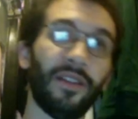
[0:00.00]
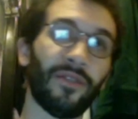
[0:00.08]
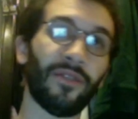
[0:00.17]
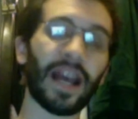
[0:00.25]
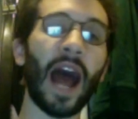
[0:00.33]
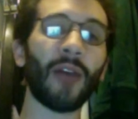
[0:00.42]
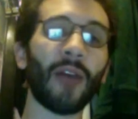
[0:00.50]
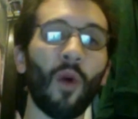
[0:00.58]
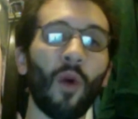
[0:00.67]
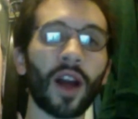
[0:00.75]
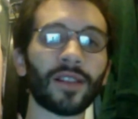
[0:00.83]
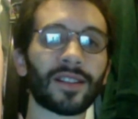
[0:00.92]
guy
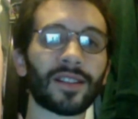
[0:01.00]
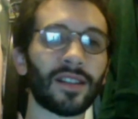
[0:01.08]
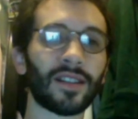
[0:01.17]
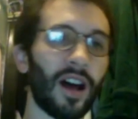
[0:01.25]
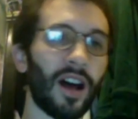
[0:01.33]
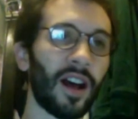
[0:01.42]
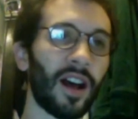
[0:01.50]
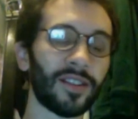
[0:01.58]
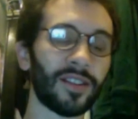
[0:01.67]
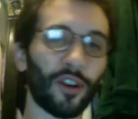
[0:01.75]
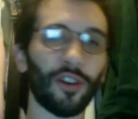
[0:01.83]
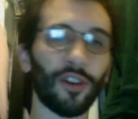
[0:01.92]
wants
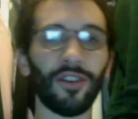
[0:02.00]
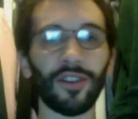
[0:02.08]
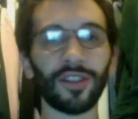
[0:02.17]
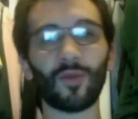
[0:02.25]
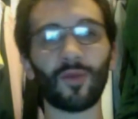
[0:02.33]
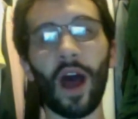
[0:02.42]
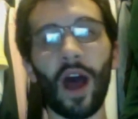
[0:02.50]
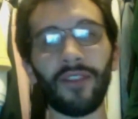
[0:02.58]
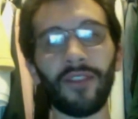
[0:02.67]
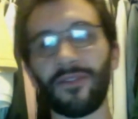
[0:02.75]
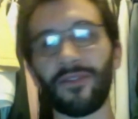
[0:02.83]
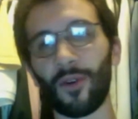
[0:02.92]
his
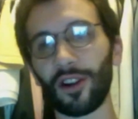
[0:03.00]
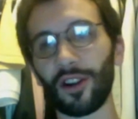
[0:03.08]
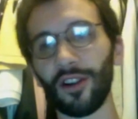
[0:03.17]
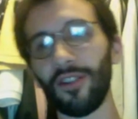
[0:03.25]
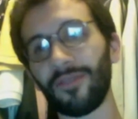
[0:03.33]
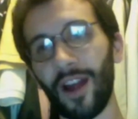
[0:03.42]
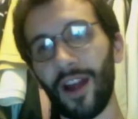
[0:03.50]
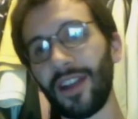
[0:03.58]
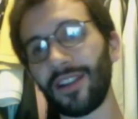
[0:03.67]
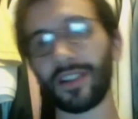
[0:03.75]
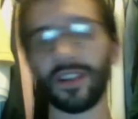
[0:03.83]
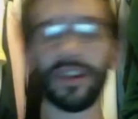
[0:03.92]
wife or
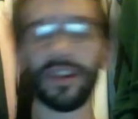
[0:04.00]
girlfriend,